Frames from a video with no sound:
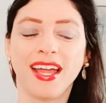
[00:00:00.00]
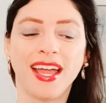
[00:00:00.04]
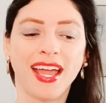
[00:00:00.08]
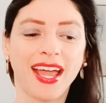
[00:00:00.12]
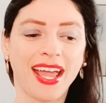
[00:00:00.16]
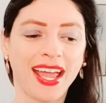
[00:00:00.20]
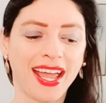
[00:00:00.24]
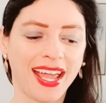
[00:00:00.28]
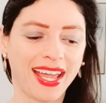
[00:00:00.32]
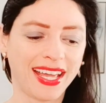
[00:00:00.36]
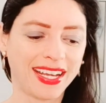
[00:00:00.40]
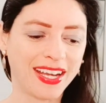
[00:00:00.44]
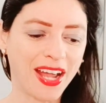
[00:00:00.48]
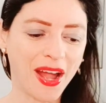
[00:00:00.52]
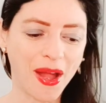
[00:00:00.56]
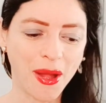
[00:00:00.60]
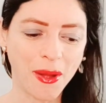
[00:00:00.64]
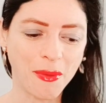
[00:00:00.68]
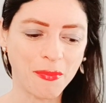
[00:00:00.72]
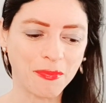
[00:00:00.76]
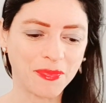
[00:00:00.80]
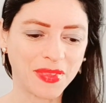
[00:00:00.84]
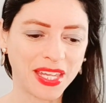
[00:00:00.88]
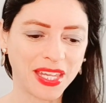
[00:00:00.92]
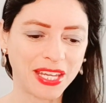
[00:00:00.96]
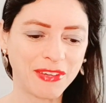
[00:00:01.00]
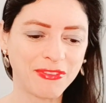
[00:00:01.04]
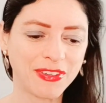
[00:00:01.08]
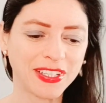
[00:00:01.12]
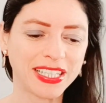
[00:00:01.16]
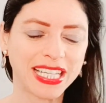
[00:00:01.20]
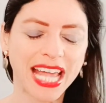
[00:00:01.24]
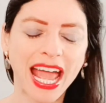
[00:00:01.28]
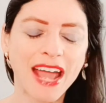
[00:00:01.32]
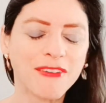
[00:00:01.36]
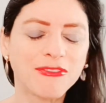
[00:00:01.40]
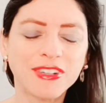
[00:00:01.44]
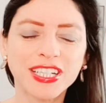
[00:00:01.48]
And even
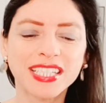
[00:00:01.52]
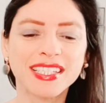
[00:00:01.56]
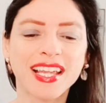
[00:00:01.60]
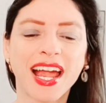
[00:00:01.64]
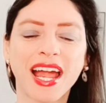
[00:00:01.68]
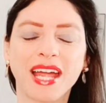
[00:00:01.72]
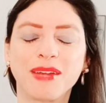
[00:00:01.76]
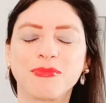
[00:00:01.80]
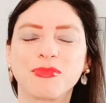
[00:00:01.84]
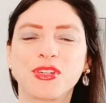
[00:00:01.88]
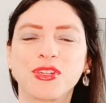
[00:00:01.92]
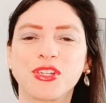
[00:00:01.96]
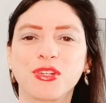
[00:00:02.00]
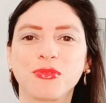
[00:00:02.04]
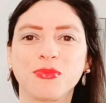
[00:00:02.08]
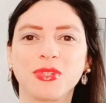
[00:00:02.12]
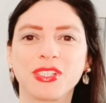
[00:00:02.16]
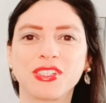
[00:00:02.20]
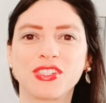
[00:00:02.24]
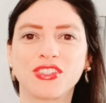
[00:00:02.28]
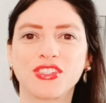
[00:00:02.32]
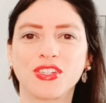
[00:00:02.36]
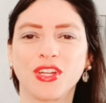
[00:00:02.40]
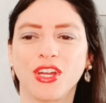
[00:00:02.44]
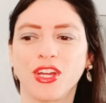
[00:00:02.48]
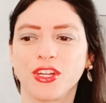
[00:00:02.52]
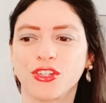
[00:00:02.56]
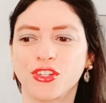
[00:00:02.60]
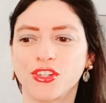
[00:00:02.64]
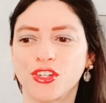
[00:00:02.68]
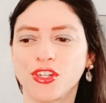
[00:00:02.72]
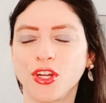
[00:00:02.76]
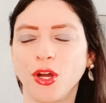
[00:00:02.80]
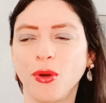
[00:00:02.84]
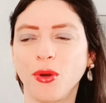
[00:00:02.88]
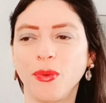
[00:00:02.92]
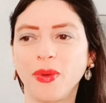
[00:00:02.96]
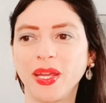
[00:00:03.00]
every time she was
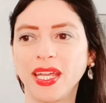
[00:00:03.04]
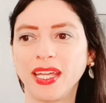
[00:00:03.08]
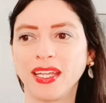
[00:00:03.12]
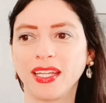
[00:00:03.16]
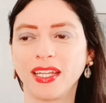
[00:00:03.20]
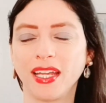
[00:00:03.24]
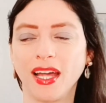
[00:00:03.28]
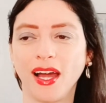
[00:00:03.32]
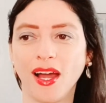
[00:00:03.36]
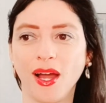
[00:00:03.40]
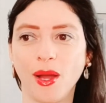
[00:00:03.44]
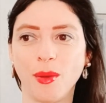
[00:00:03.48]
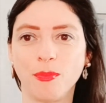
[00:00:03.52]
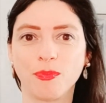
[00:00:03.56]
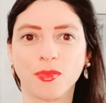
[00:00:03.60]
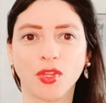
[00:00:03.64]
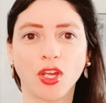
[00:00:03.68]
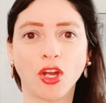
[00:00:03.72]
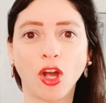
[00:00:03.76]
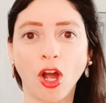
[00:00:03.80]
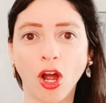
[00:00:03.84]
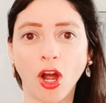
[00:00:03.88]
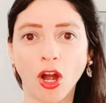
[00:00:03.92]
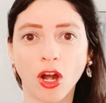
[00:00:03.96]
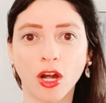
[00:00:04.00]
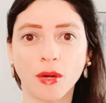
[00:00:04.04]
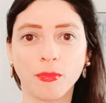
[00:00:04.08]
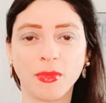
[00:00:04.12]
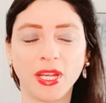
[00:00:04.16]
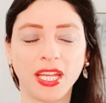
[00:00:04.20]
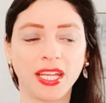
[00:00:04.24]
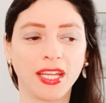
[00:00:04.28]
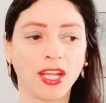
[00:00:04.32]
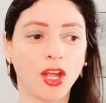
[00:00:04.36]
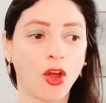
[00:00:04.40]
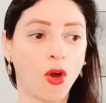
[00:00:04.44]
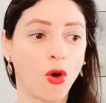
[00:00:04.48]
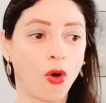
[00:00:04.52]
showing
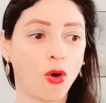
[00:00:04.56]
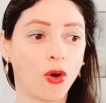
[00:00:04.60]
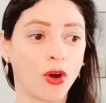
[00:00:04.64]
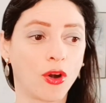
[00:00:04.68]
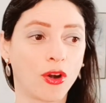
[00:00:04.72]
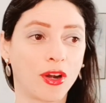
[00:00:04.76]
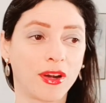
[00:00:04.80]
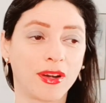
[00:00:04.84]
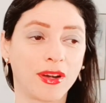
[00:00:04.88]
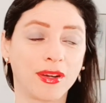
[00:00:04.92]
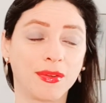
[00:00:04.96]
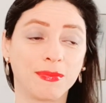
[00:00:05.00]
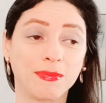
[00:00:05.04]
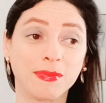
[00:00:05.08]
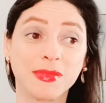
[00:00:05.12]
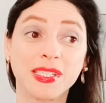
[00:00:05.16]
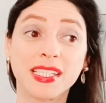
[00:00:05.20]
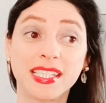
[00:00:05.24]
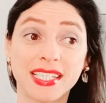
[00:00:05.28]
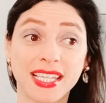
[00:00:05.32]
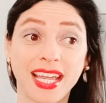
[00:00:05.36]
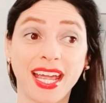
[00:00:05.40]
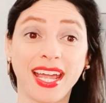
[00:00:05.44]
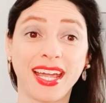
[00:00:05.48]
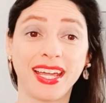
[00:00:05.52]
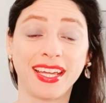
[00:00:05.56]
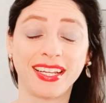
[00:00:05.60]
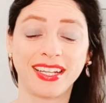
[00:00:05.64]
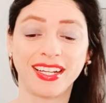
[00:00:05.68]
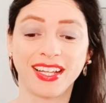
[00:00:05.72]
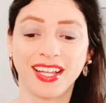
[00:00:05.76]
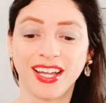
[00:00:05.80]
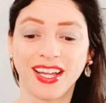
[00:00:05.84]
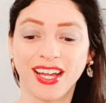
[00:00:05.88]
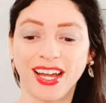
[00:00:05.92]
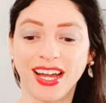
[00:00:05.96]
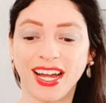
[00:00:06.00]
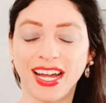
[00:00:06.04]
Carmi or Sid
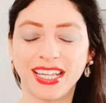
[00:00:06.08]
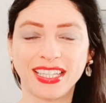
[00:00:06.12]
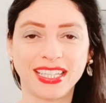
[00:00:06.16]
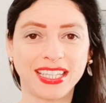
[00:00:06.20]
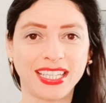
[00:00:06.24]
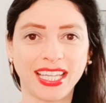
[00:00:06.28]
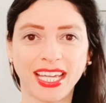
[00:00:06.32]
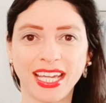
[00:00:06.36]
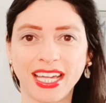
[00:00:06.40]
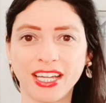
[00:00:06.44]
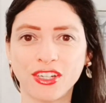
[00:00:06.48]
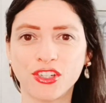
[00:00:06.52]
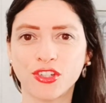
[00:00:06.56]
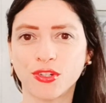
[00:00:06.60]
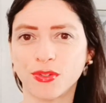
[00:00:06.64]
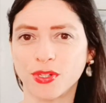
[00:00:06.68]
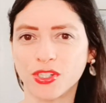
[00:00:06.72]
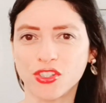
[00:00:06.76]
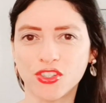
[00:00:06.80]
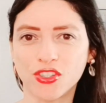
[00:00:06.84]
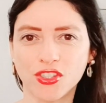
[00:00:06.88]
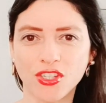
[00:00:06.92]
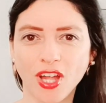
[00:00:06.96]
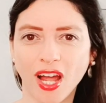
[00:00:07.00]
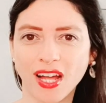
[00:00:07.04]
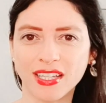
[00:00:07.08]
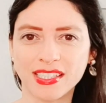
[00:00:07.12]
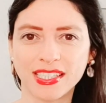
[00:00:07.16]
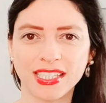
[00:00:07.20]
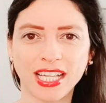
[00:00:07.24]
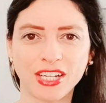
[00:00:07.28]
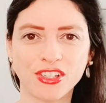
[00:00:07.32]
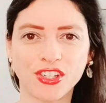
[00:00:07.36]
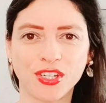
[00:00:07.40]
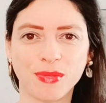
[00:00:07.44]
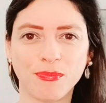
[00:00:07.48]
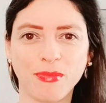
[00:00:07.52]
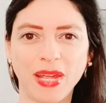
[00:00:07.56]
a dish or a sauce that
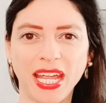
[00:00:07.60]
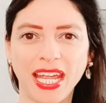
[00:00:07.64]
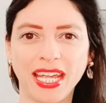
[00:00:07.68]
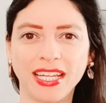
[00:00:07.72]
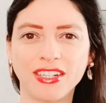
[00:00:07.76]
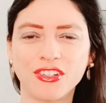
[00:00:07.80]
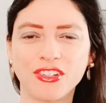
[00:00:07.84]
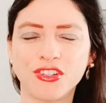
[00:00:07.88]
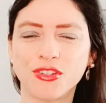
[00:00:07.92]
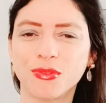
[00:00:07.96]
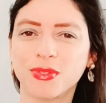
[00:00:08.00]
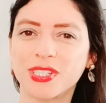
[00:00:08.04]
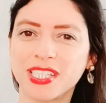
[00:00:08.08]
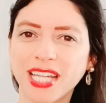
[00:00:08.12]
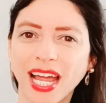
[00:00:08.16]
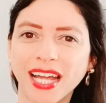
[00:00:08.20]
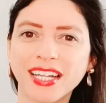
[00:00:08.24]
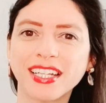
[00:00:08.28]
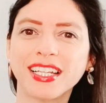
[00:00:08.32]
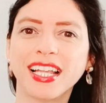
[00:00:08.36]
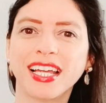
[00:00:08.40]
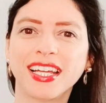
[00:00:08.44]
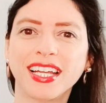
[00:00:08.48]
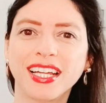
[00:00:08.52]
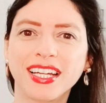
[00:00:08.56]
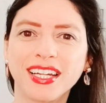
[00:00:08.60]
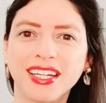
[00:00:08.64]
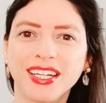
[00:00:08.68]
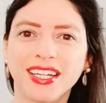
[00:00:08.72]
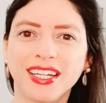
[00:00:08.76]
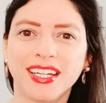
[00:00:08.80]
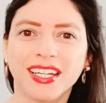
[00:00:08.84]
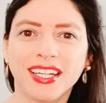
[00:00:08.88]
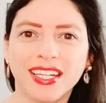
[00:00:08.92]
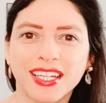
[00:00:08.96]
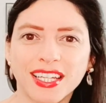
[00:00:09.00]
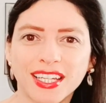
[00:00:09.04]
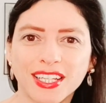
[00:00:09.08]
she made, she was kind of like,
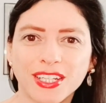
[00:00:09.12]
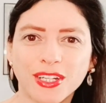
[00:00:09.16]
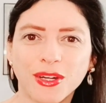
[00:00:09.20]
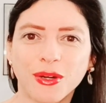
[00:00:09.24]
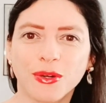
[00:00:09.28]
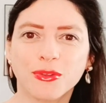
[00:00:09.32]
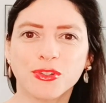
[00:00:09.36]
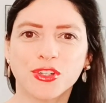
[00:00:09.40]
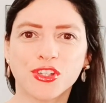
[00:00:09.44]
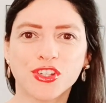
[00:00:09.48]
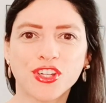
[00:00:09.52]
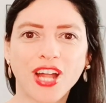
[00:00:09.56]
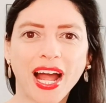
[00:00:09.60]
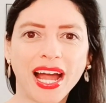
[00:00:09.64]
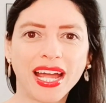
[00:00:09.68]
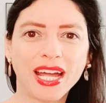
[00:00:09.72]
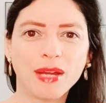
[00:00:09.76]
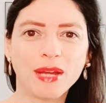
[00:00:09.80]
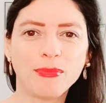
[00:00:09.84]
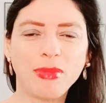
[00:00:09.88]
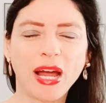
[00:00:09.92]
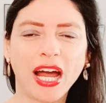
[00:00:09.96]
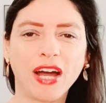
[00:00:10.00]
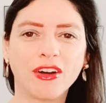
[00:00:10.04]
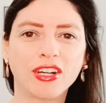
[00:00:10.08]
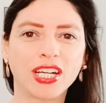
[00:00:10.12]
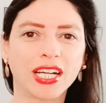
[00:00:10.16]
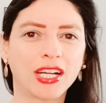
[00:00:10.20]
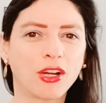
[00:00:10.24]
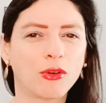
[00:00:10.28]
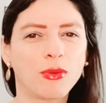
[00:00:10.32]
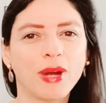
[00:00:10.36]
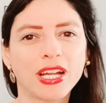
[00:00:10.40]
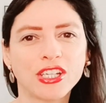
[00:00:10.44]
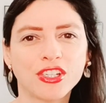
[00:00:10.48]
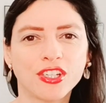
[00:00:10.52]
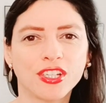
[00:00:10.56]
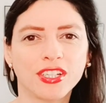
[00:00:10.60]
you know, shy about it,
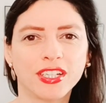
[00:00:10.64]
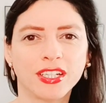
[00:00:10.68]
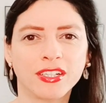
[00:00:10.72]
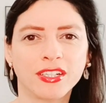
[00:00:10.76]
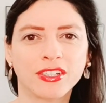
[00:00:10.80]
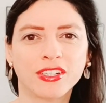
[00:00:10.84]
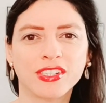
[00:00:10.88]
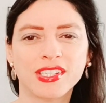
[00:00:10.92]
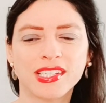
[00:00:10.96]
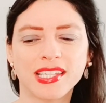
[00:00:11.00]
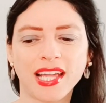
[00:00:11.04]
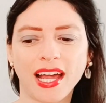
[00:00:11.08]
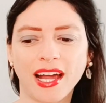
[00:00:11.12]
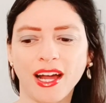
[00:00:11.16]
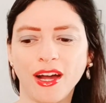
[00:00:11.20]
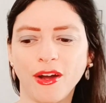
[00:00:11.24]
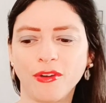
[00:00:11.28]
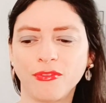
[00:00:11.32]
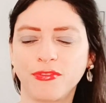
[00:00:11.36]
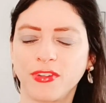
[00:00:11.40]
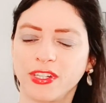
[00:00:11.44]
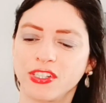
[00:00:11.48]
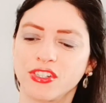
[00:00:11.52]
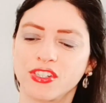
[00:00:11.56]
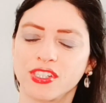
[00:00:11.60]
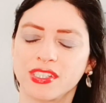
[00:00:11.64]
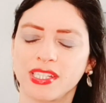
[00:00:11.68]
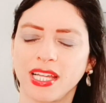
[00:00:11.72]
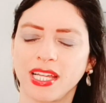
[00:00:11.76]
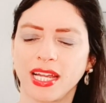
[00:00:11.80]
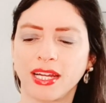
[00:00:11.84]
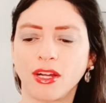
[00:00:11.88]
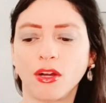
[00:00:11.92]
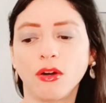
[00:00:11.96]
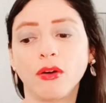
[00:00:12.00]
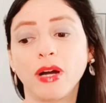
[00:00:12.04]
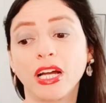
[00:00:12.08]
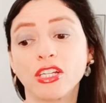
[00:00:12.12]
questioning herself. And she's
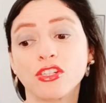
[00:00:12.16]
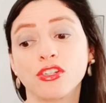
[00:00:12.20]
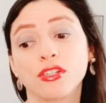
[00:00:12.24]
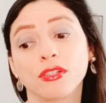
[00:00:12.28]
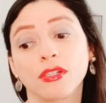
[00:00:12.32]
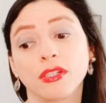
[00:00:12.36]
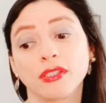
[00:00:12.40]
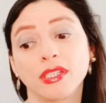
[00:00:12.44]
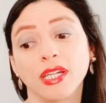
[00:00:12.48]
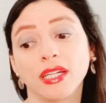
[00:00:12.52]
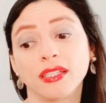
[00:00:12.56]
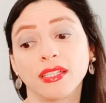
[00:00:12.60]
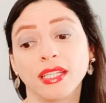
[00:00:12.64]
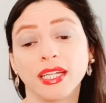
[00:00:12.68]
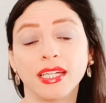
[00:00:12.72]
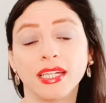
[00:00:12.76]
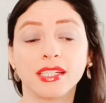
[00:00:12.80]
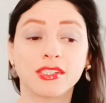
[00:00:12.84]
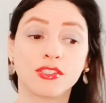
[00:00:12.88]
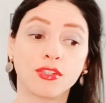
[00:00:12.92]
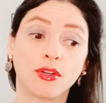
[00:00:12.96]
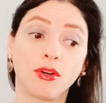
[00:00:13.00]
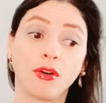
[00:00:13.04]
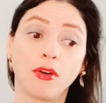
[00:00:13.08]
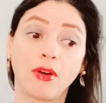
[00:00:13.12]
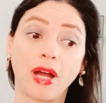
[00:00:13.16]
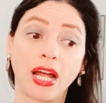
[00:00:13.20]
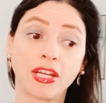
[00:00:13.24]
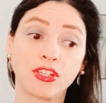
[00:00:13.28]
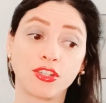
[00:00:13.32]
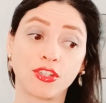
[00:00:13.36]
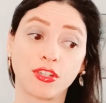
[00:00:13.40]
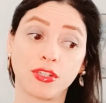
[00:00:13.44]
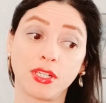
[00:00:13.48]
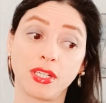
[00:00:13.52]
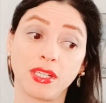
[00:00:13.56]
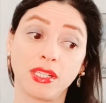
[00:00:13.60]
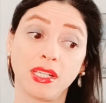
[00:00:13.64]
like, oh, I should have done this. Oh, I
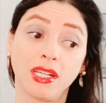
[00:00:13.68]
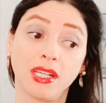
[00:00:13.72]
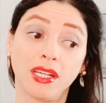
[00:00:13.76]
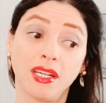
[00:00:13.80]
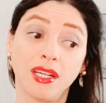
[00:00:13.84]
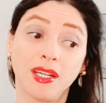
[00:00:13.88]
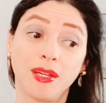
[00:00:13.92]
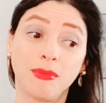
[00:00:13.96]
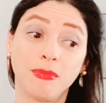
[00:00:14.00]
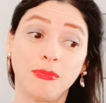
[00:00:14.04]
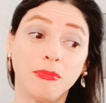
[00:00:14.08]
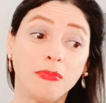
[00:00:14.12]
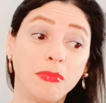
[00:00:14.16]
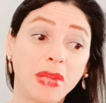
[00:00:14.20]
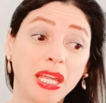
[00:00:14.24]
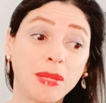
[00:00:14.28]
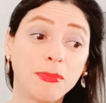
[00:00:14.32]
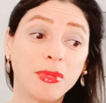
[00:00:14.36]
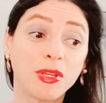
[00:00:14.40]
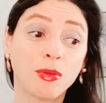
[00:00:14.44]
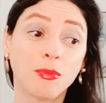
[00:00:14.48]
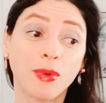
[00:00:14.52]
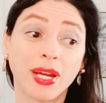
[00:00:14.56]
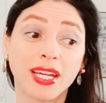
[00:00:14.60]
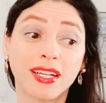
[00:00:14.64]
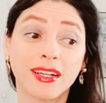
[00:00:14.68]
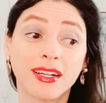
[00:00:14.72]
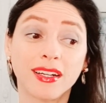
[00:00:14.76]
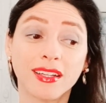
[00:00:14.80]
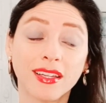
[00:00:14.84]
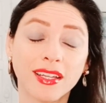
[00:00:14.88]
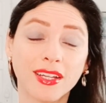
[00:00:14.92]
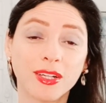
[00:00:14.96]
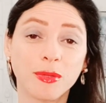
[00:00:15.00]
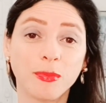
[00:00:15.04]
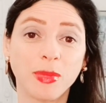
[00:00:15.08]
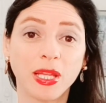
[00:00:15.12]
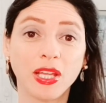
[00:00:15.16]
should have maybe waited a
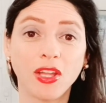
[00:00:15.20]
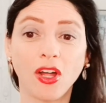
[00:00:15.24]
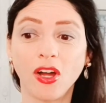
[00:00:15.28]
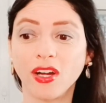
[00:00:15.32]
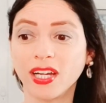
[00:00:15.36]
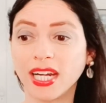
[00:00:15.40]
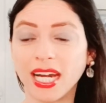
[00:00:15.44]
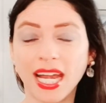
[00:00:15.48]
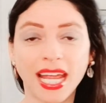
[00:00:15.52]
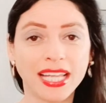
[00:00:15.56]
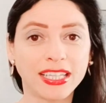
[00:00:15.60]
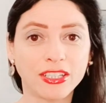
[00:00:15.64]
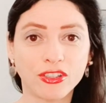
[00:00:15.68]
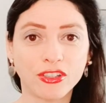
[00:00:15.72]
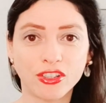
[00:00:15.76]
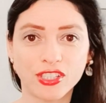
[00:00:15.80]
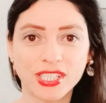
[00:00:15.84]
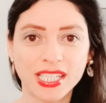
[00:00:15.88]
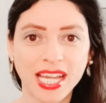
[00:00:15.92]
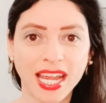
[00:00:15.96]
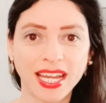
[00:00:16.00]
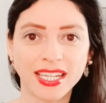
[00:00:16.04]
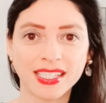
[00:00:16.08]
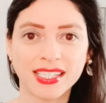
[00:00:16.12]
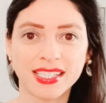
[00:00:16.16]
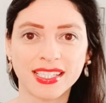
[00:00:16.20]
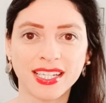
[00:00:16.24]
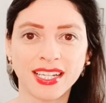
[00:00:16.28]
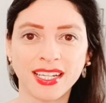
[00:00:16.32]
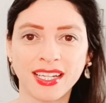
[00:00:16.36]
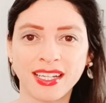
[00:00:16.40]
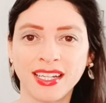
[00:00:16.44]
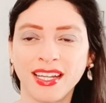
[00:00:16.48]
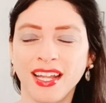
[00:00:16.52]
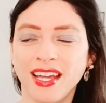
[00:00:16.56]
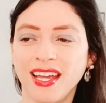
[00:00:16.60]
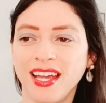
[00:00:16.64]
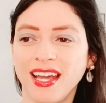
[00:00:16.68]
little bit longer. And they're
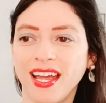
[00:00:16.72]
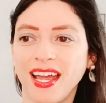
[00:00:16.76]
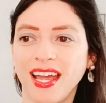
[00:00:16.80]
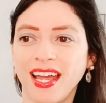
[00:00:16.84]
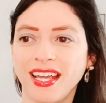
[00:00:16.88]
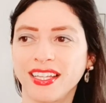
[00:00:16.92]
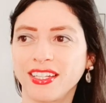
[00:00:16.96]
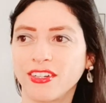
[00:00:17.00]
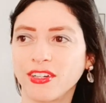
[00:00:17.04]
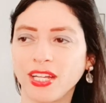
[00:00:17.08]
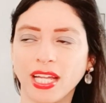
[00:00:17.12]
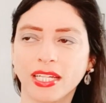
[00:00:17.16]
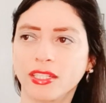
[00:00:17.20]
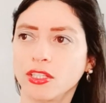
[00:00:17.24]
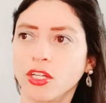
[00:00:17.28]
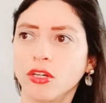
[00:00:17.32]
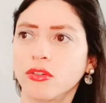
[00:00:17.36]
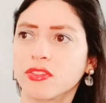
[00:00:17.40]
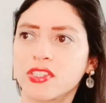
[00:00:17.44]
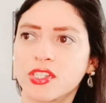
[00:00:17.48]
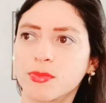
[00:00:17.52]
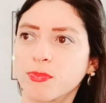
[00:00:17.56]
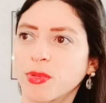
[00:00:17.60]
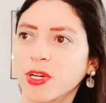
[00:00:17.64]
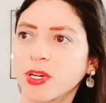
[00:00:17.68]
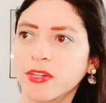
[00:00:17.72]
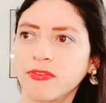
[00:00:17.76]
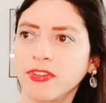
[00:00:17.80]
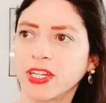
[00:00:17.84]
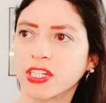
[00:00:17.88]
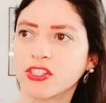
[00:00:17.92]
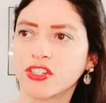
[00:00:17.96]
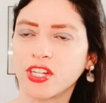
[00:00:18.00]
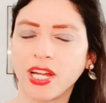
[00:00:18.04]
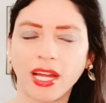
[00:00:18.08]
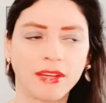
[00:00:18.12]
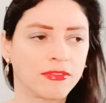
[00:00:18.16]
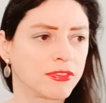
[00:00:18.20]
tasting and they're like, no, it's perfect,
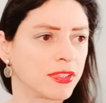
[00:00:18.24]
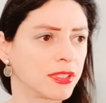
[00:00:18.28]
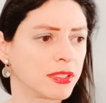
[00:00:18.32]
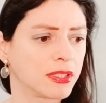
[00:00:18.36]
chef.